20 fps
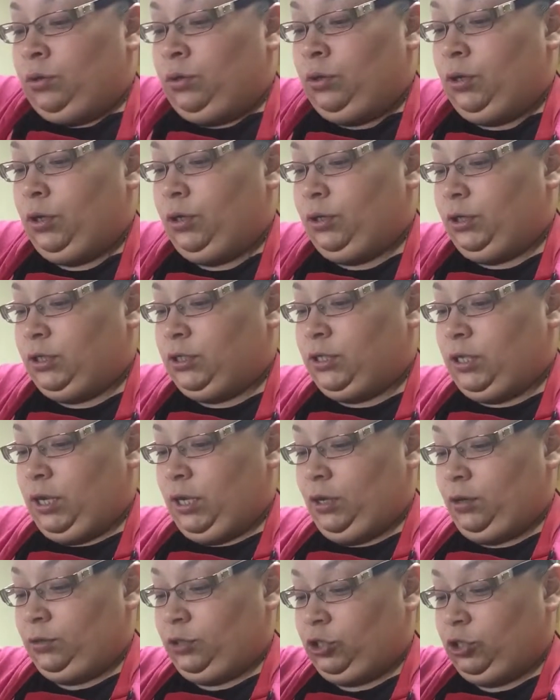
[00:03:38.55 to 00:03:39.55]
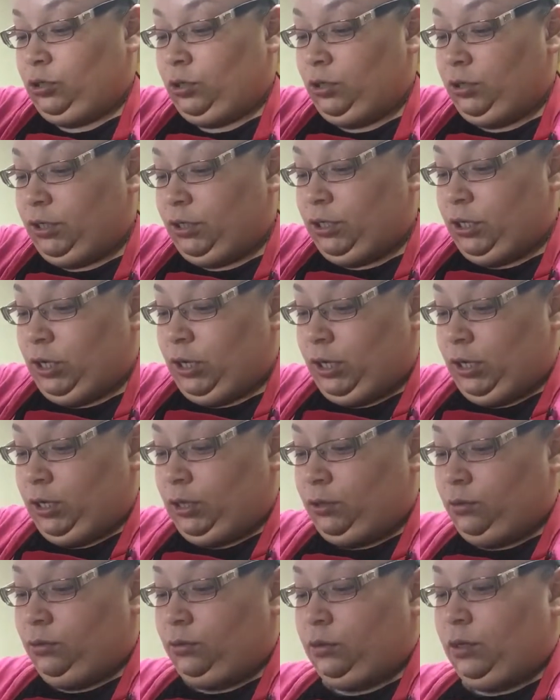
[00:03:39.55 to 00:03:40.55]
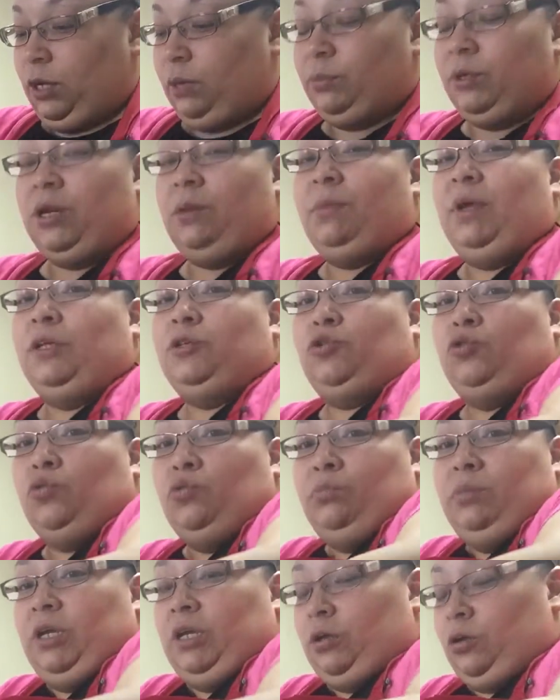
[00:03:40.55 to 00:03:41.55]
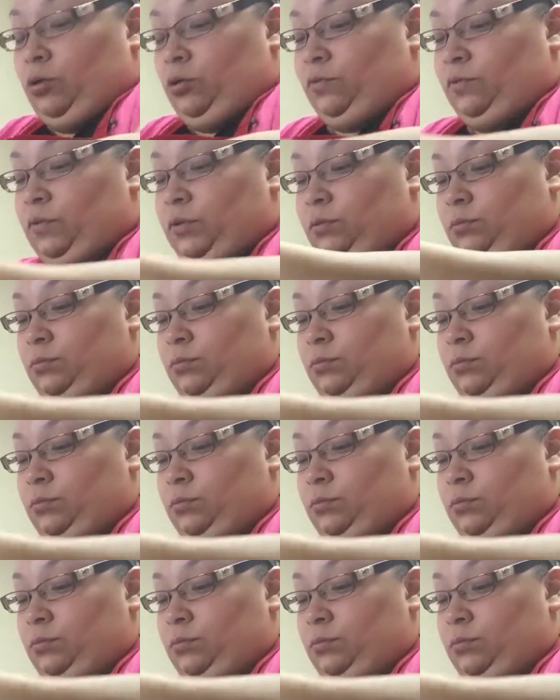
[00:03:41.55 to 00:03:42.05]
you're gonna take a chunk in your hand. Now I'm gonna make 2 meatloaves.